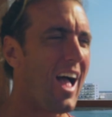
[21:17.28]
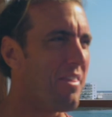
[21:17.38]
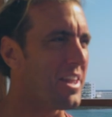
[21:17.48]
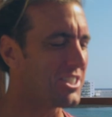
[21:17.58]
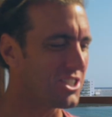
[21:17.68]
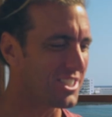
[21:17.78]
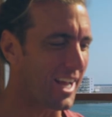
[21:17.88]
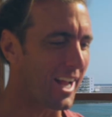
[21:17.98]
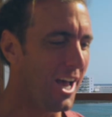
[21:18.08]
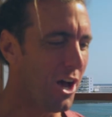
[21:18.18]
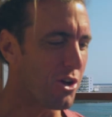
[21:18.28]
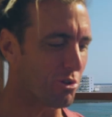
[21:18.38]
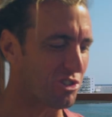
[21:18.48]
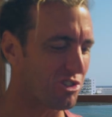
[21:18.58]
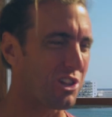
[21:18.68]
And then it's just like
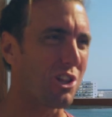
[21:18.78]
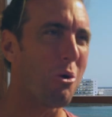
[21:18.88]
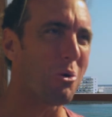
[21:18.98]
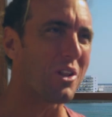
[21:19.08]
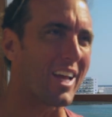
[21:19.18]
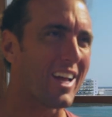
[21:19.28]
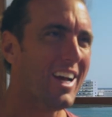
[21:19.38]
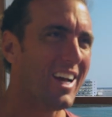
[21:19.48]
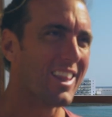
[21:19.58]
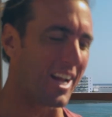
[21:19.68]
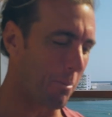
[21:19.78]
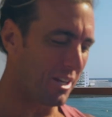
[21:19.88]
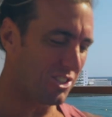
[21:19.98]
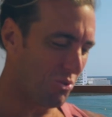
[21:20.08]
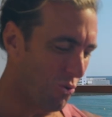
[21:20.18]
you're slowly, like a
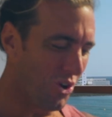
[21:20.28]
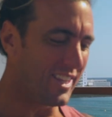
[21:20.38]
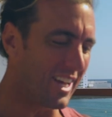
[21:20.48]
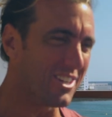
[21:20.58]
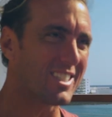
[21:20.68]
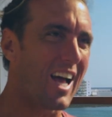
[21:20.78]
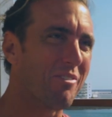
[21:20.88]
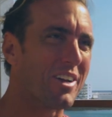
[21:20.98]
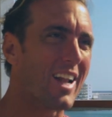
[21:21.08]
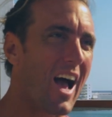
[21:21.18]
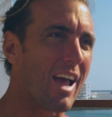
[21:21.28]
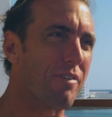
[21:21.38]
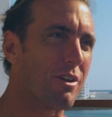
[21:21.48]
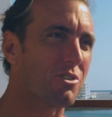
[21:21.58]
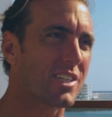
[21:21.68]
piece of wood that you just have a
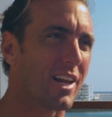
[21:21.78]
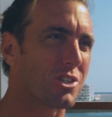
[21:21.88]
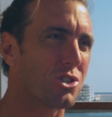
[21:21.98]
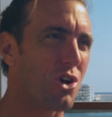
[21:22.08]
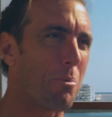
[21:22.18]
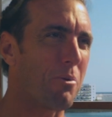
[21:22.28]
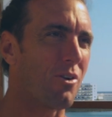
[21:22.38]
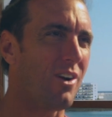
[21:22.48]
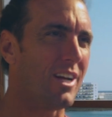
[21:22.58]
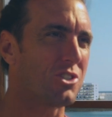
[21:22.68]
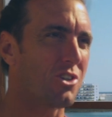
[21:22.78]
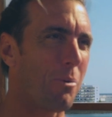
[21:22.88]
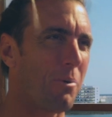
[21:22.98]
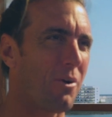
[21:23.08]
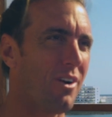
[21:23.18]
knife and you're just getting sharper and
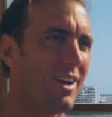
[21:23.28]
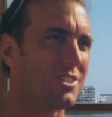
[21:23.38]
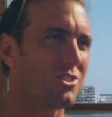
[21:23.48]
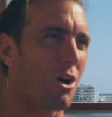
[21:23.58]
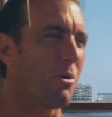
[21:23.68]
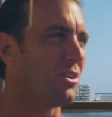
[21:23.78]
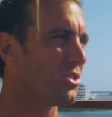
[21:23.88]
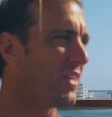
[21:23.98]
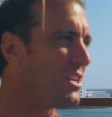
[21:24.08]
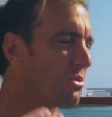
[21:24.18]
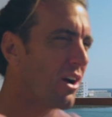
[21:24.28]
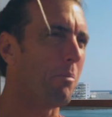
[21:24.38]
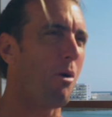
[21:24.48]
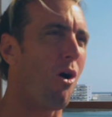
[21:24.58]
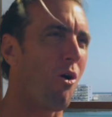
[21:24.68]
sharper and sharper. So then you
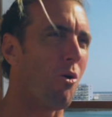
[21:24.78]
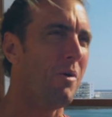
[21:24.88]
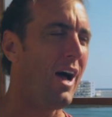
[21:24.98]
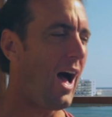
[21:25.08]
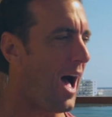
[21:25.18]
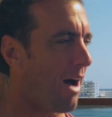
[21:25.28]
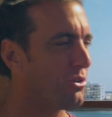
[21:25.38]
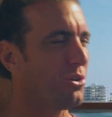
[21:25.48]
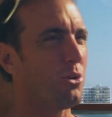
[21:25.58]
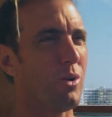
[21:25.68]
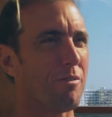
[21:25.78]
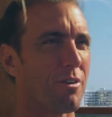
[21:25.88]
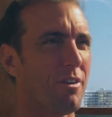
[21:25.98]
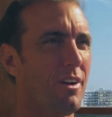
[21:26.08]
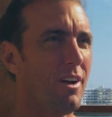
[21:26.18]
come home after Hood
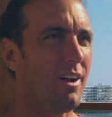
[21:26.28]
River,